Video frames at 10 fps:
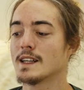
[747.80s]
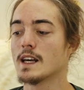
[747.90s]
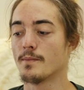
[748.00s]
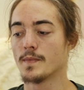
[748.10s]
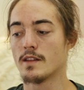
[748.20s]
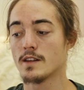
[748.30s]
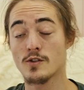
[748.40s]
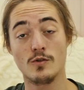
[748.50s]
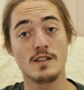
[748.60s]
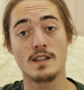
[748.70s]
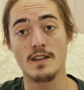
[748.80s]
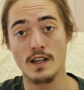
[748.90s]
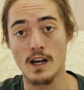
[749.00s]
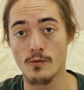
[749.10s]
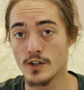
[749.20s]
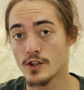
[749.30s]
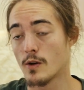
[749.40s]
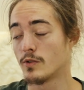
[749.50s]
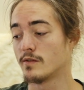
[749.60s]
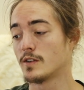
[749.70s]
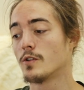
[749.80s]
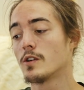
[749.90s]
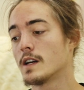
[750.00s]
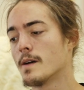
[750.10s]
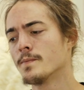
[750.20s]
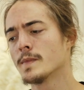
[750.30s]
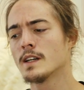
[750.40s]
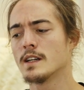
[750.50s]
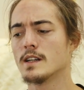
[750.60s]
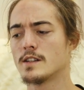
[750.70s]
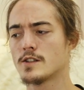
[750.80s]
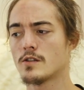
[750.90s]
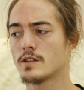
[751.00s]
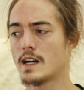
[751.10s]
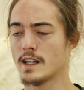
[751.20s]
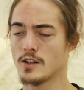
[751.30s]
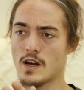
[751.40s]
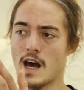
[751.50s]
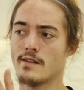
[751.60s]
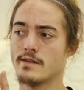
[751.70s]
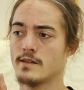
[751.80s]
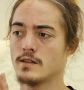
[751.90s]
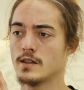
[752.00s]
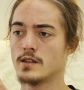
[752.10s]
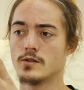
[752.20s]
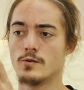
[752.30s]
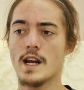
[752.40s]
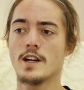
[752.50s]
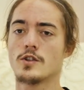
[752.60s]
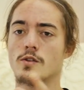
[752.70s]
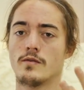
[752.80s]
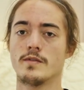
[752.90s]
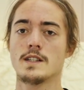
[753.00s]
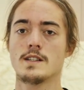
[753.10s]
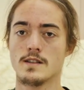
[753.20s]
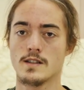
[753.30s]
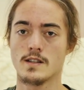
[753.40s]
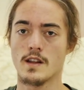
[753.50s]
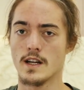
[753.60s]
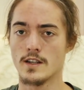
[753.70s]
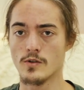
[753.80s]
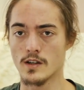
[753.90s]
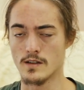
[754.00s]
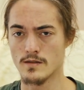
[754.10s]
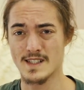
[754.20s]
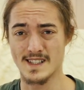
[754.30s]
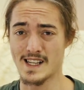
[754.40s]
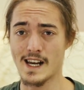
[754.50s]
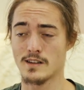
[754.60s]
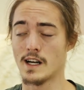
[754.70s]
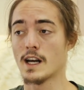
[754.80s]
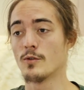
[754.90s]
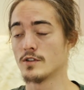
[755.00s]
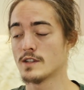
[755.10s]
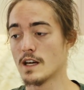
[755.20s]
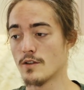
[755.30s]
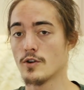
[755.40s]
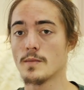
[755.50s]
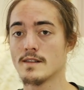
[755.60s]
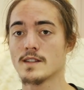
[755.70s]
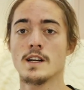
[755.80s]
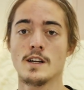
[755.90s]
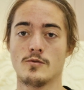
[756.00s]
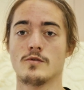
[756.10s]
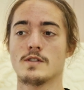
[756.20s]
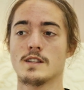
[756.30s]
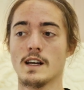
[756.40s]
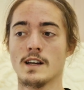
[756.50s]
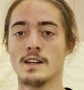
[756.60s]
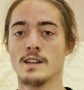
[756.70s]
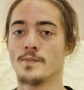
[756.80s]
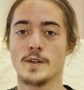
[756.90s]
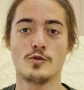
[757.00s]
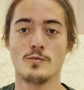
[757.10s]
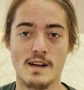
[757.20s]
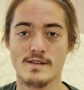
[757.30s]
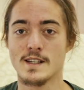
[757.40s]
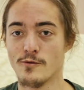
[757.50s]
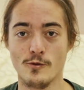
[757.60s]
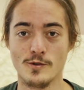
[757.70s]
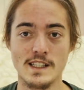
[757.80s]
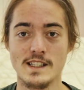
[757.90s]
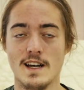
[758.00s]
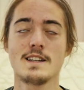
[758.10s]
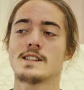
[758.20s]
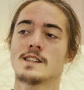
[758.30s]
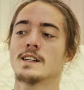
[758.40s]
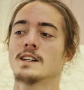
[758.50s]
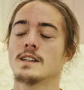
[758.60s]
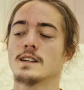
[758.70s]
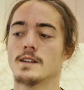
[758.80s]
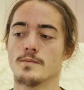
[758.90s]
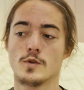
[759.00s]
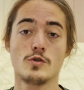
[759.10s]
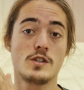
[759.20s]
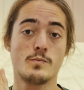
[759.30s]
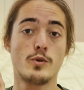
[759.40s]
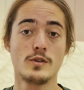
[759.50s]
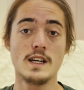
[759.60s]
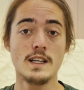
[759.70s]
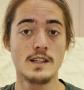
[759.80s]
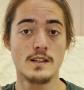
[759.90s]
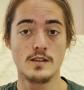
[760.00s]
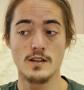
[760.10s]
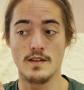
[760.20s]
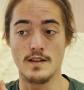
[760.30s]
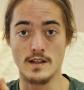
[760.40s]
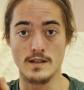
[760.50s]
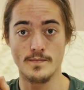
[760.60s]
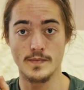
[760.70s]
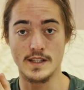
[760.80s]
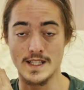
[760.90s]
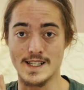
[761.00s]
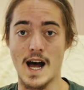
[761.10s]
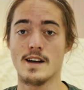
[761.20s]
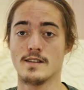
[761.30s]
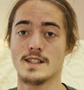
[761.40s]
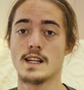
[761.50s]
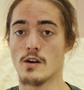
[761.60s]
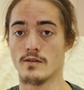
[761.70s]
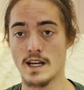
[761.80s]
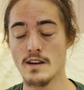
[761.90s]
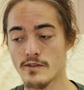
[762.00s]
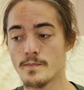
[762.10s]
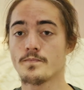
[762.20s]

Yeah, this is also something I wish I would have known earlier. It's not like you have a range of visas that you can select, like I want to stay 3 months, I want to stay 2 months and 14 days. You just put in the desired stay of length